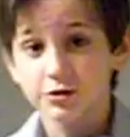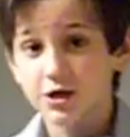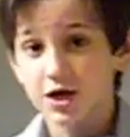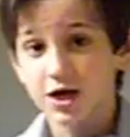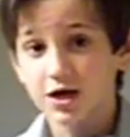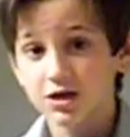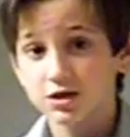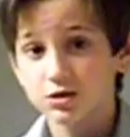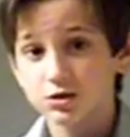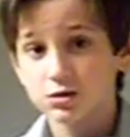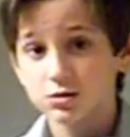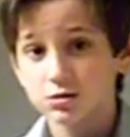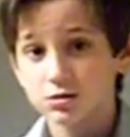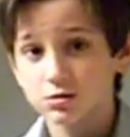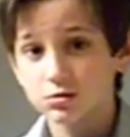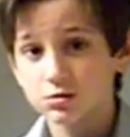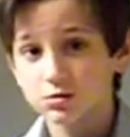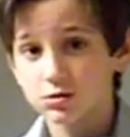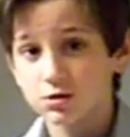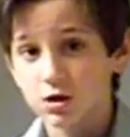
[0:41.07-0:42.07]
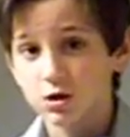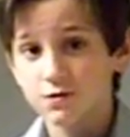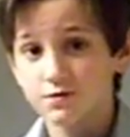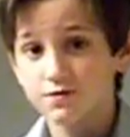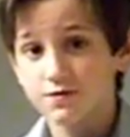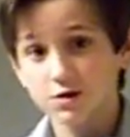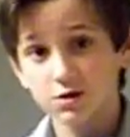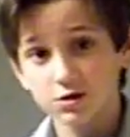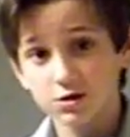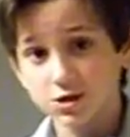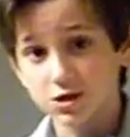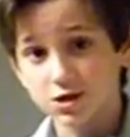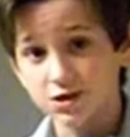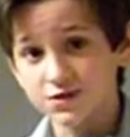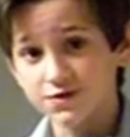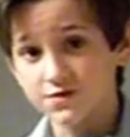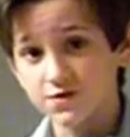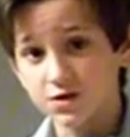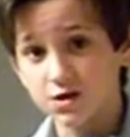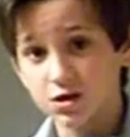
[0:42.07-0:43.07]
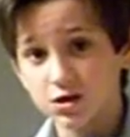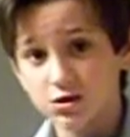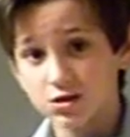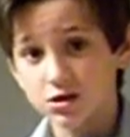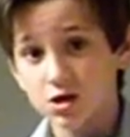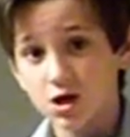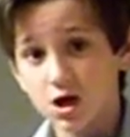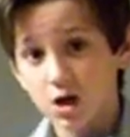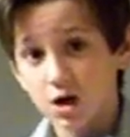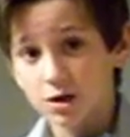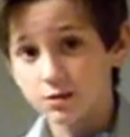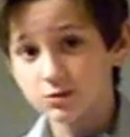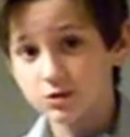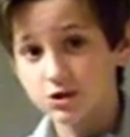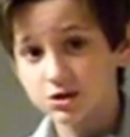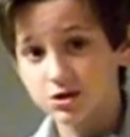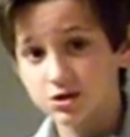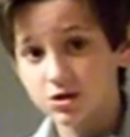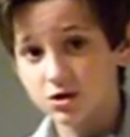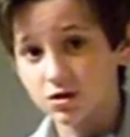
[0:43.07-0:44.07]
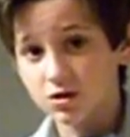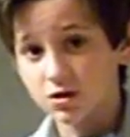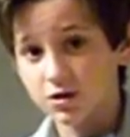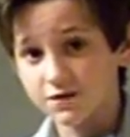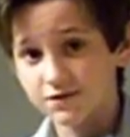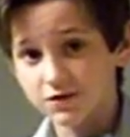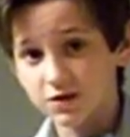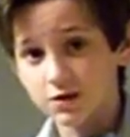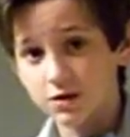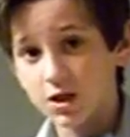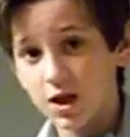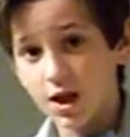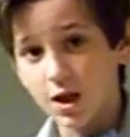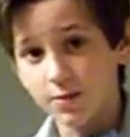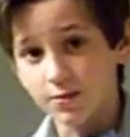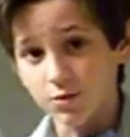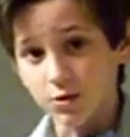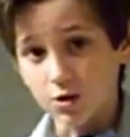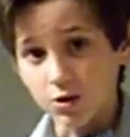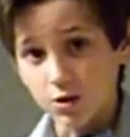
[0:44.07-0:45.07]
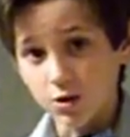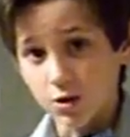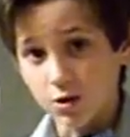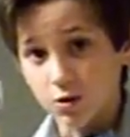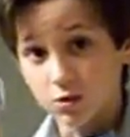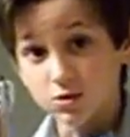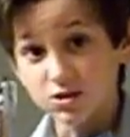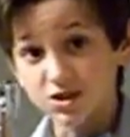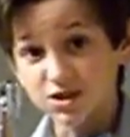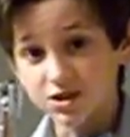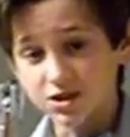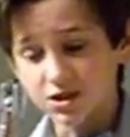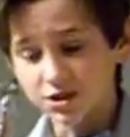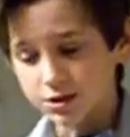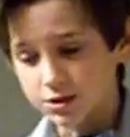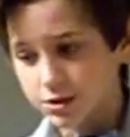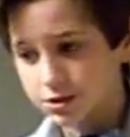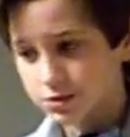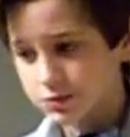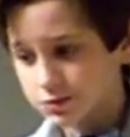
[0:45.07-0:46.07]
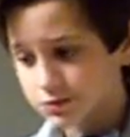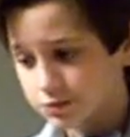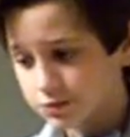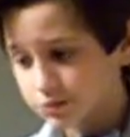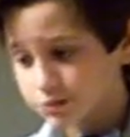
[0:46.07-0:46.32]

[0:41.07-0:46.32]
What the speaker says: Okay, so first things first, I'm gonna turn off the lamp with this.